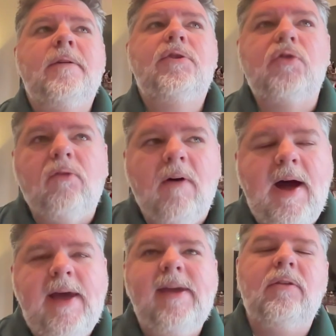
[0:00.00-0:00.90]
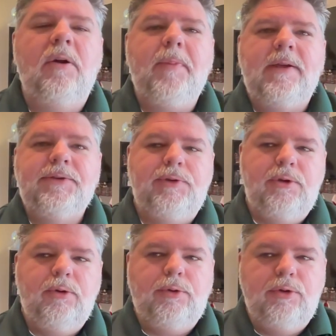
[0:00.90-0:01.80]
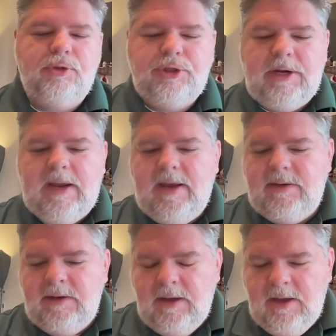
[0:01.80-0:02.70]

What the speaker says: trying their best to shed